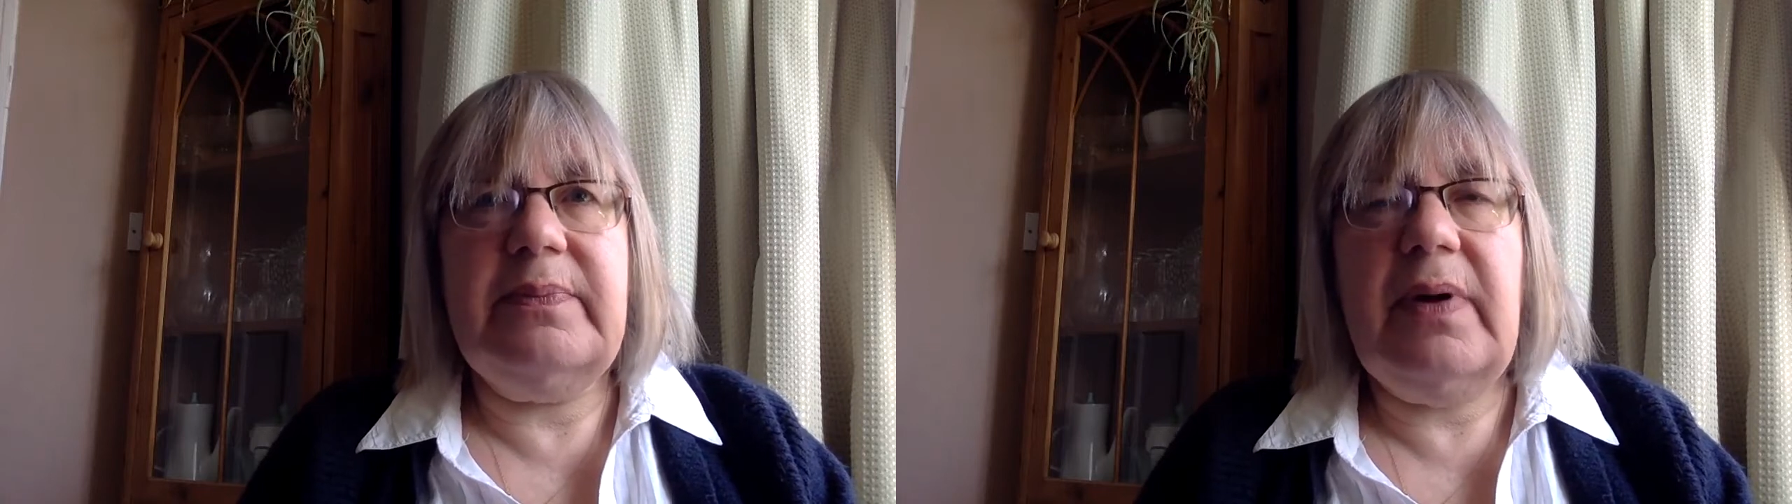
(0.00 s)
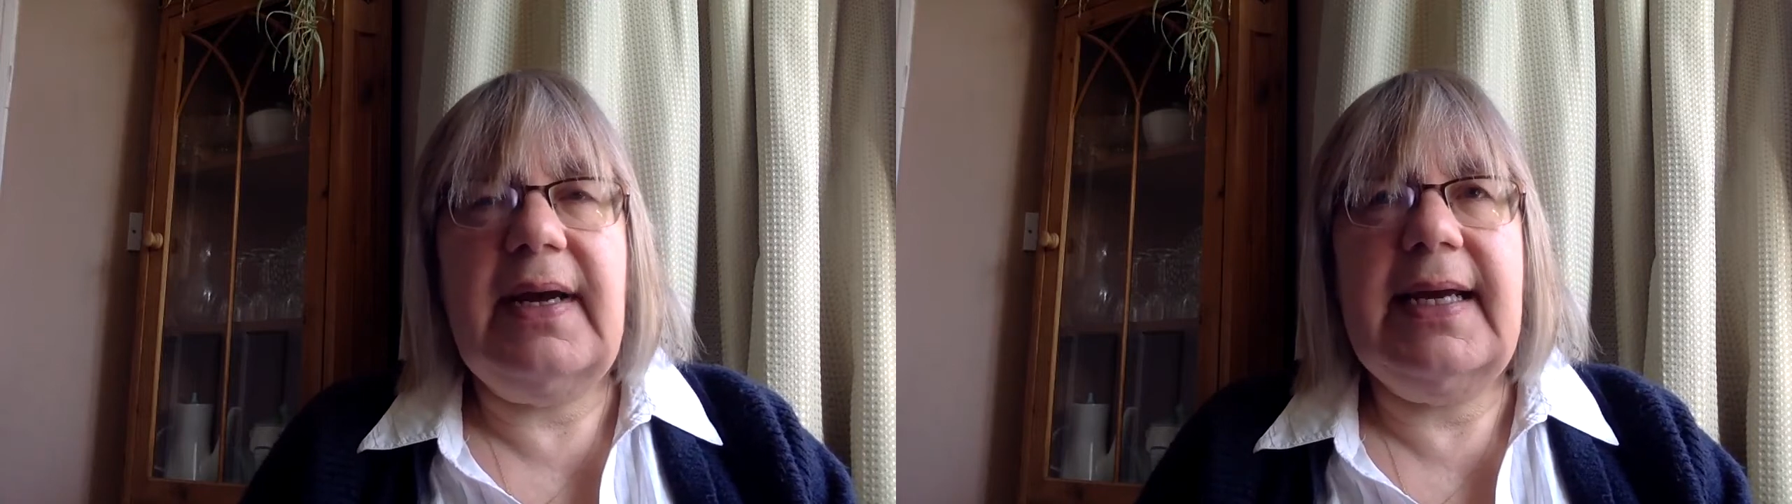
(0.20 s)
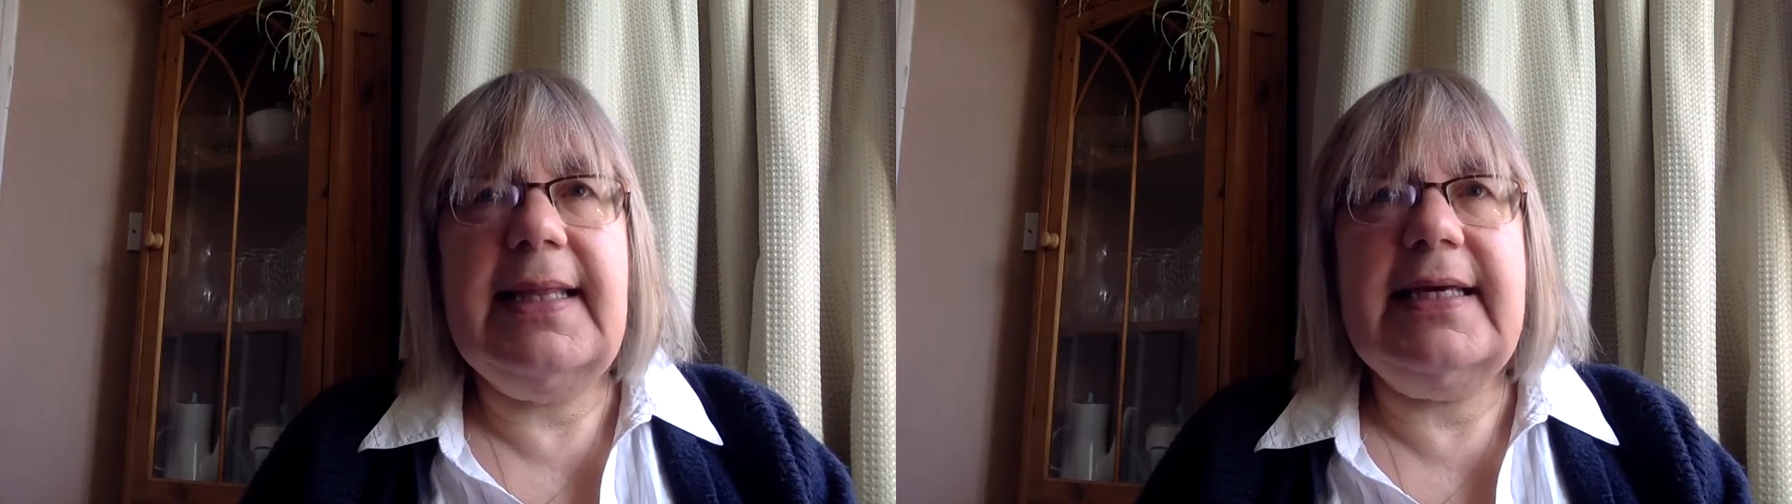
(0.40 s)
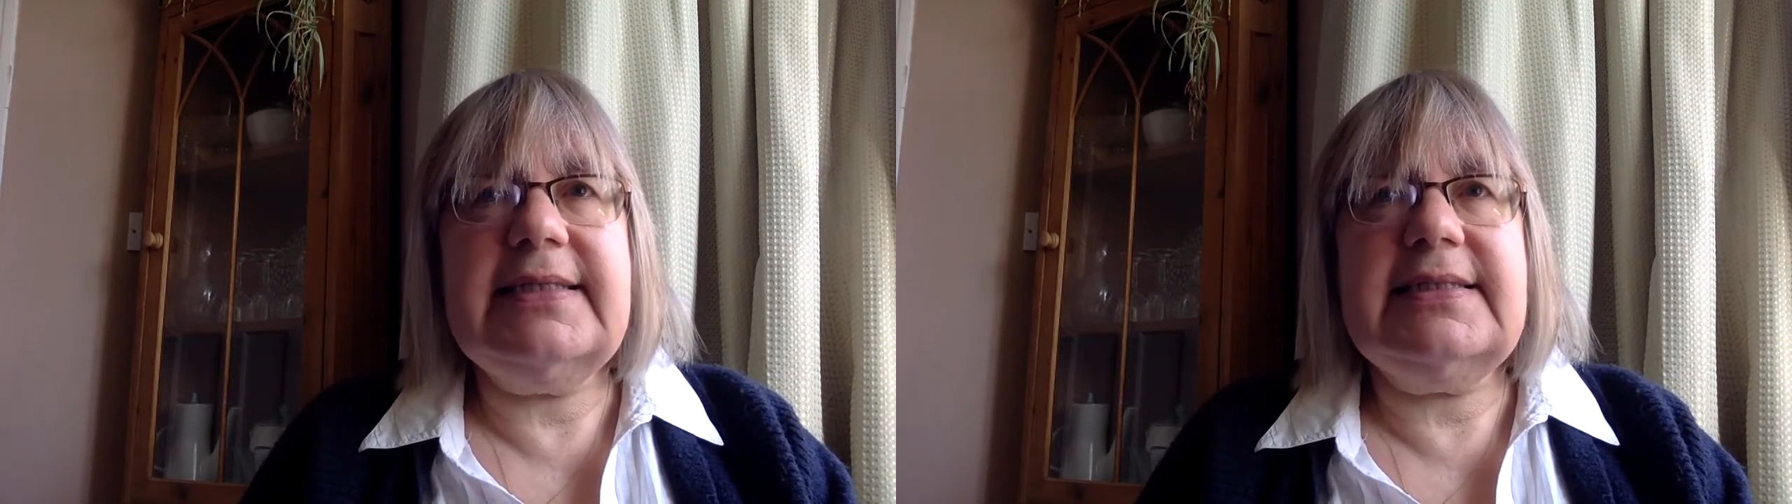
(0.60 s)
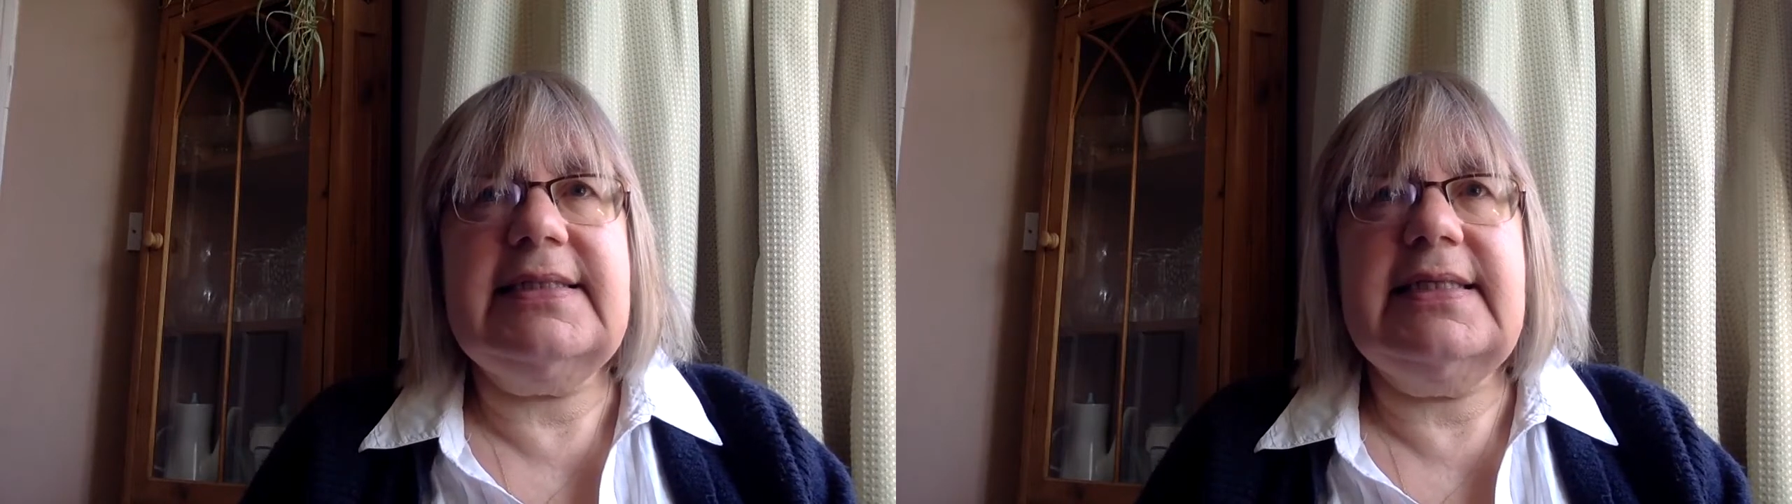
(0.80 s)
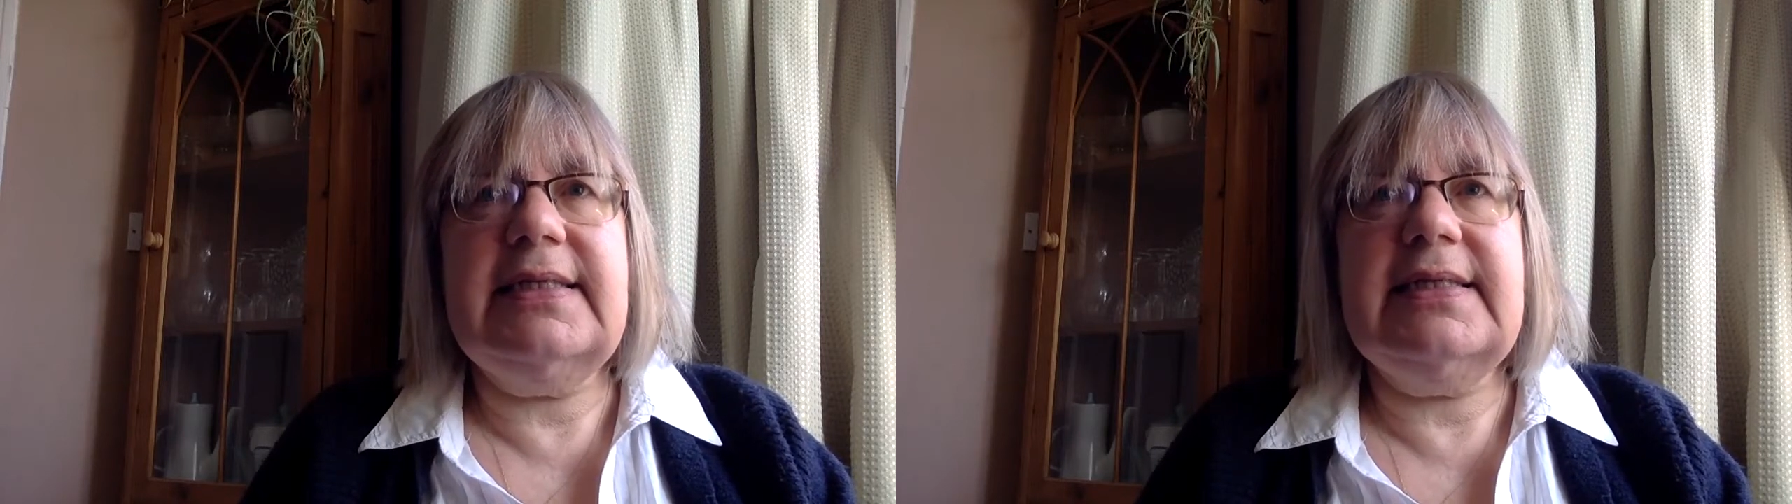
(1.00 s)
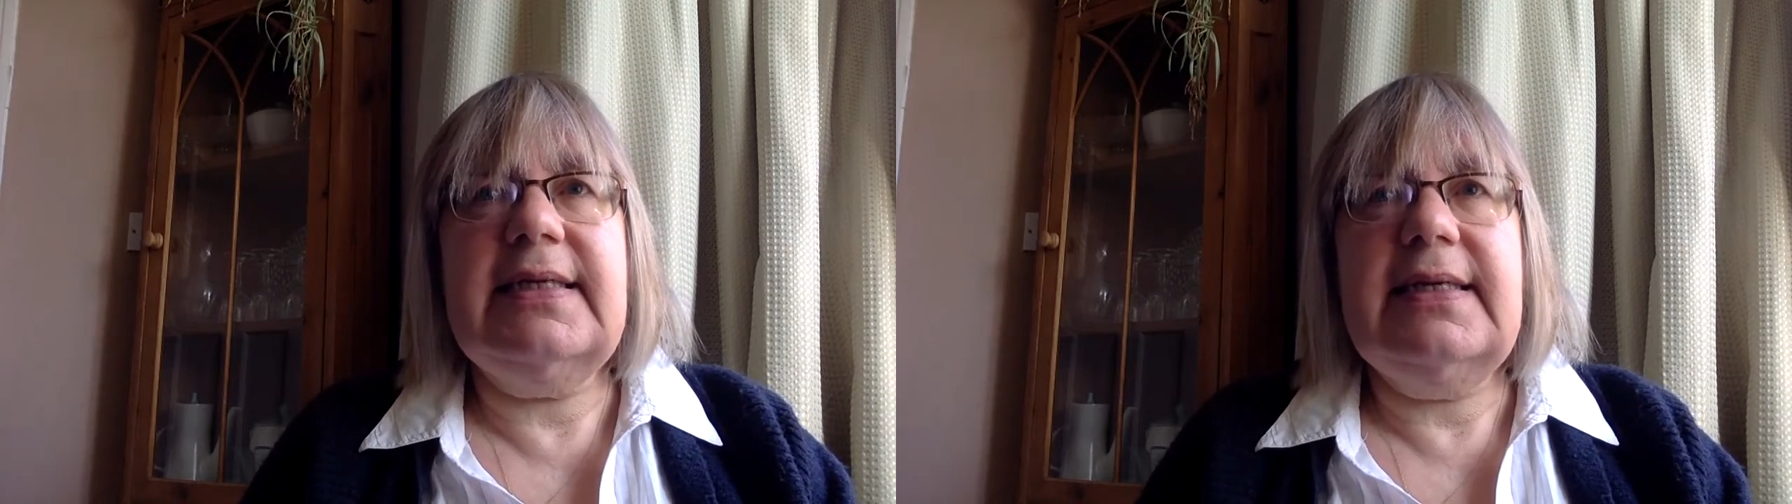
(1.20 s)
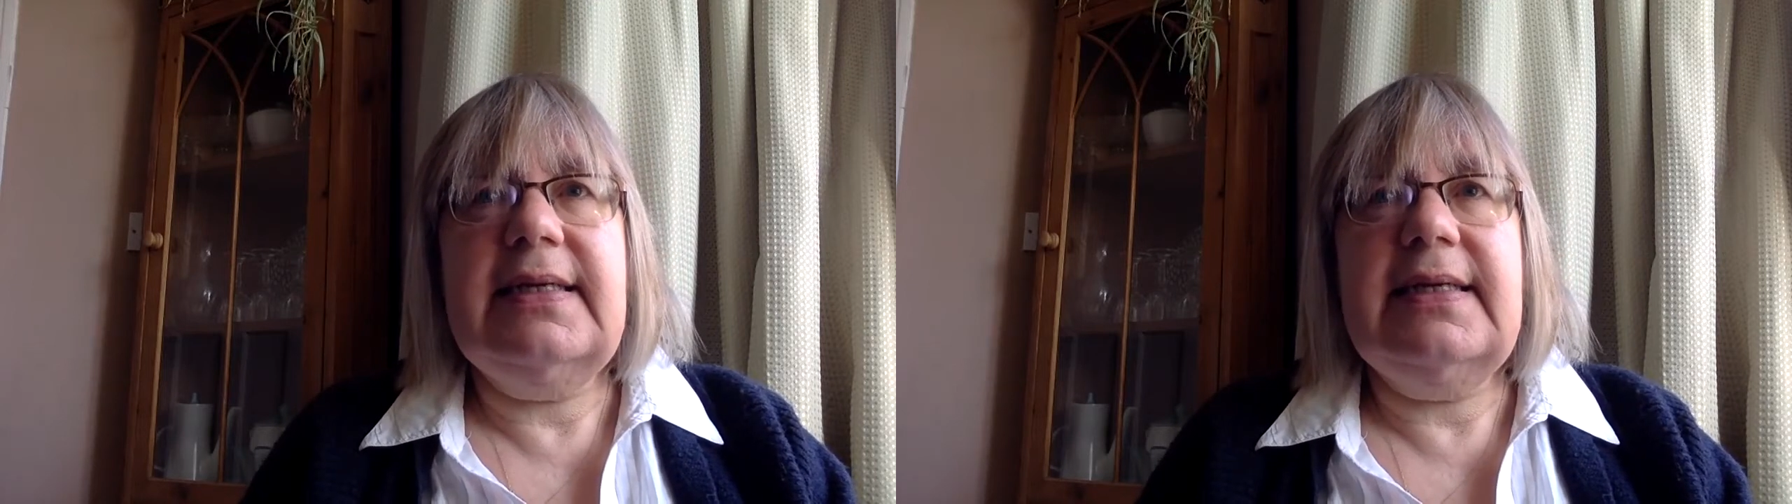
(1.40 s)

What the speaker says: Pilate and